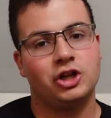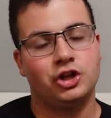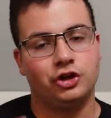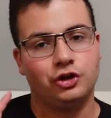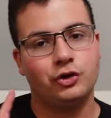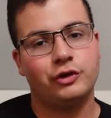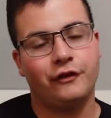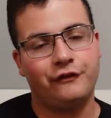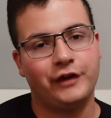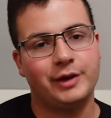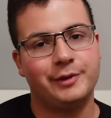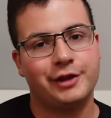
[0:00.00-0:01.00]
You know the
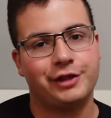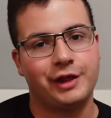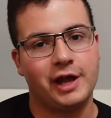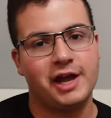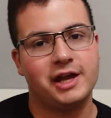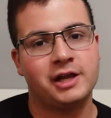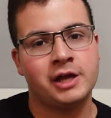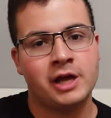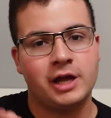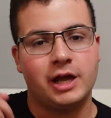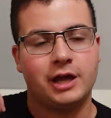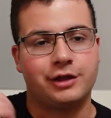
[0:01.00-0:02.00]
famous saying,
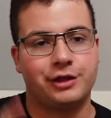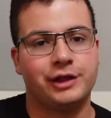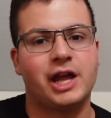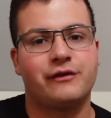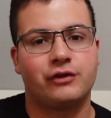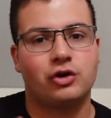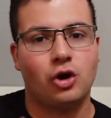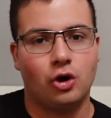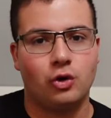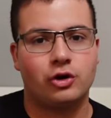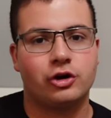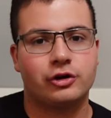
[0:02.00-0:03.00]
it's never
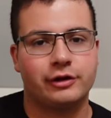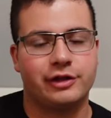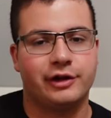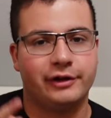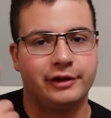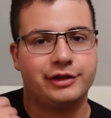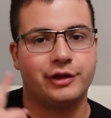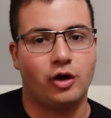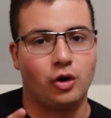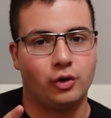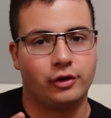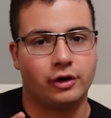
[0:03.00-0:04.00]
ogre until it's
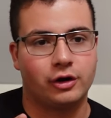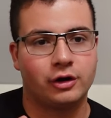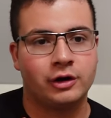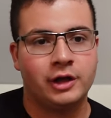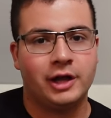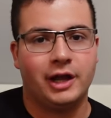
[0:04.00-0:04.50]
ogre,